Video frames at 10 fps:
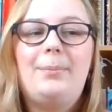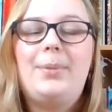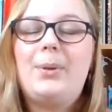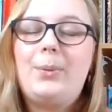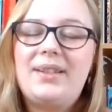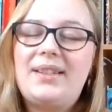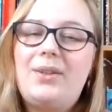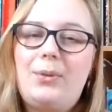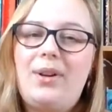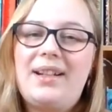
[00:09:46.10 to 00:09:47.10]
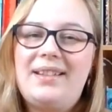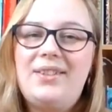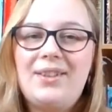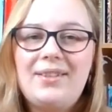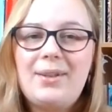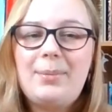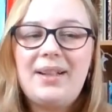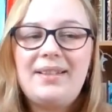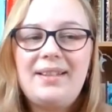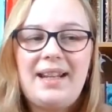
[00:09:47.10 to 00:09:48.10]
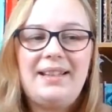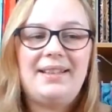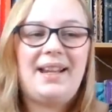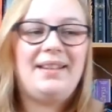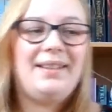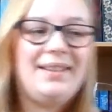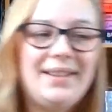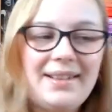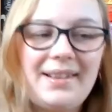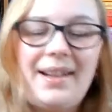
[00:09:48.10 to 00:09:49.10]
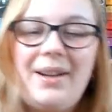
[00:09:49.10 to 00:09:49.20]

But once you try to judge it by today's standards,